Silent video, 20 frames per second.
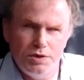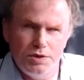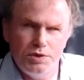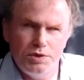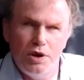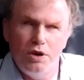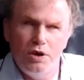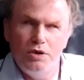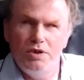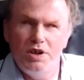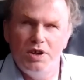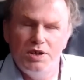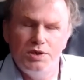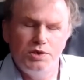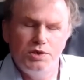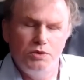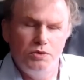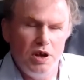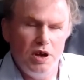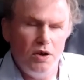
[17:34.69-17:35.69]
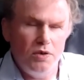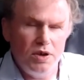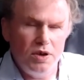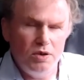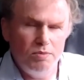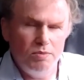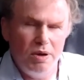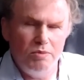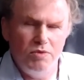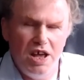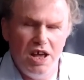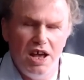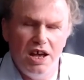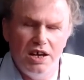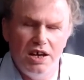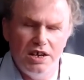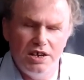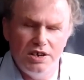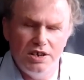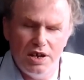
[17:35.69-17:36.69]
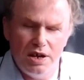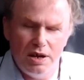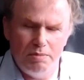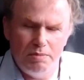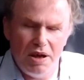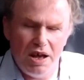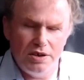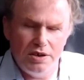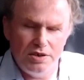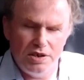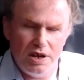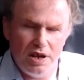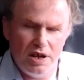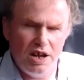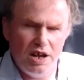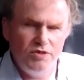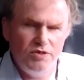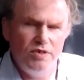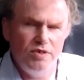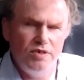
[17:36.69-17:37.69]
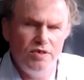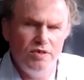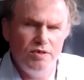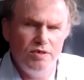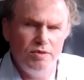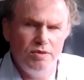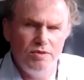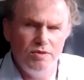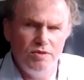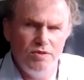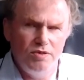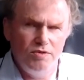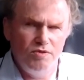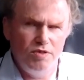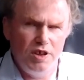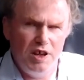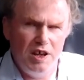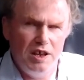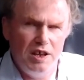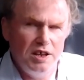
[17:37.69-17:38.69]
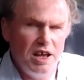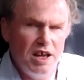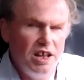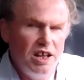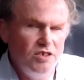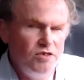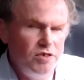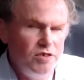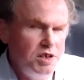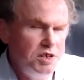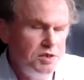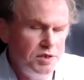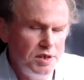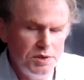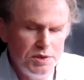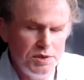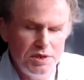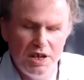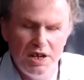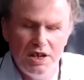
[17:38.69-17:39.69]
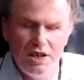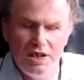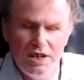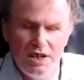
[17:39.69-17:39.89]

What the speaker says: So it's still going, but we had about 110 countries listening,